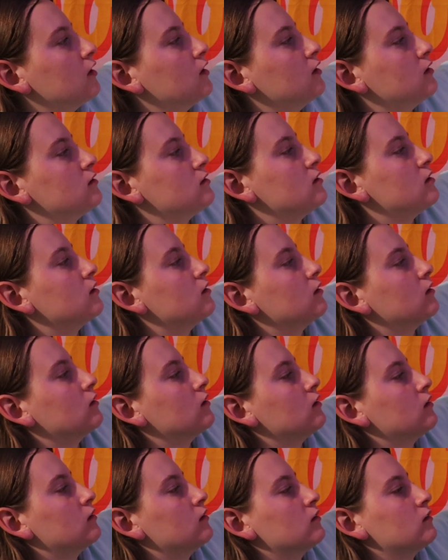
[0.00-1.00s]
until
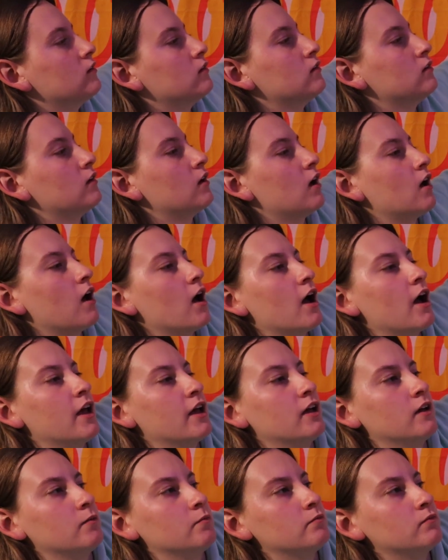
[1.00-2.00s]

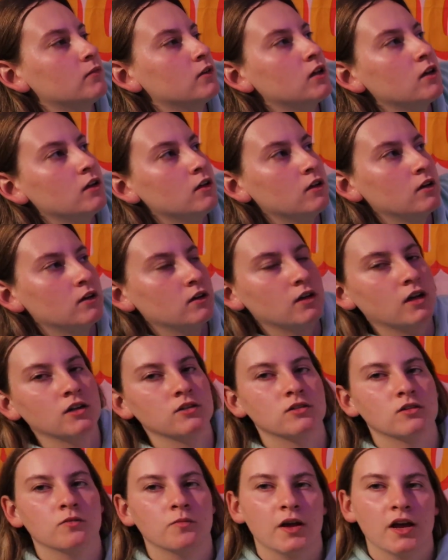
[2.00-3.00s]
I got
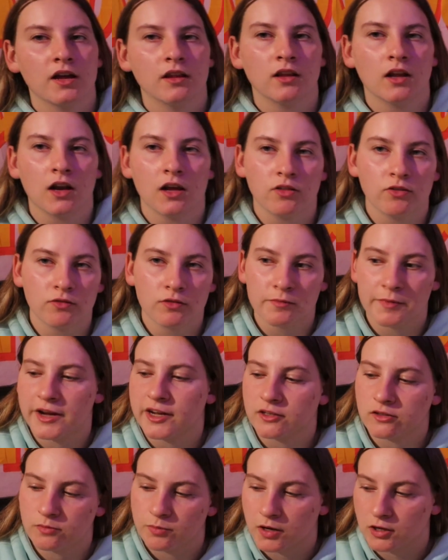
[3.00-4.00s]
so mad that I threw my
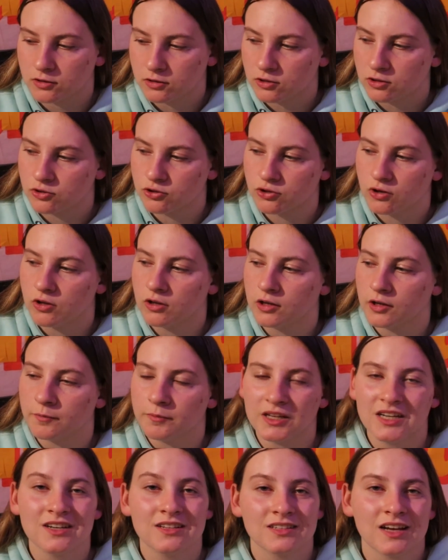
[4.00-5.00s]
Xbox controller
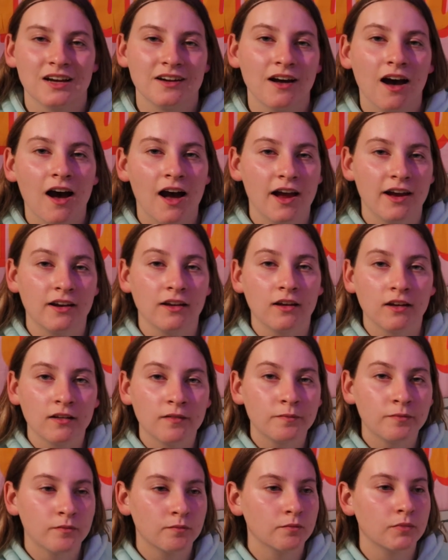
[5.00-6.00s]
because I died
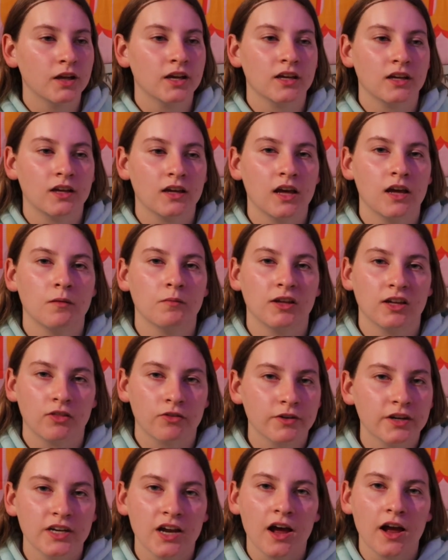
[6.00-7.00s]
playing a game like
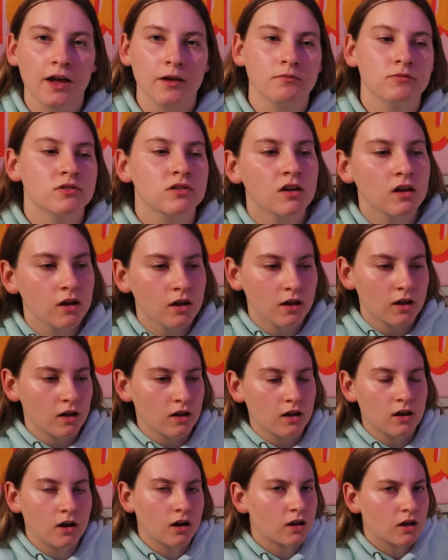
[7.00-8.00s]
3 times
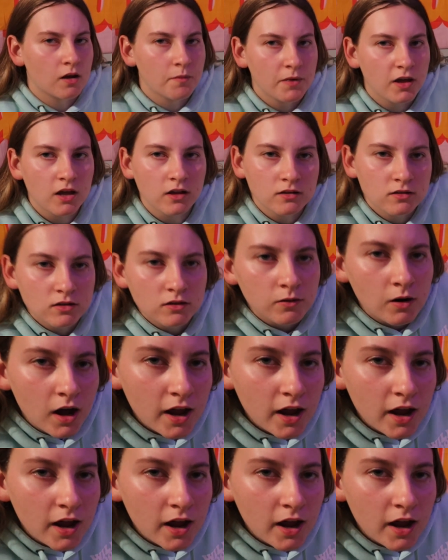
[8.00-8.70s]
and I got mad. So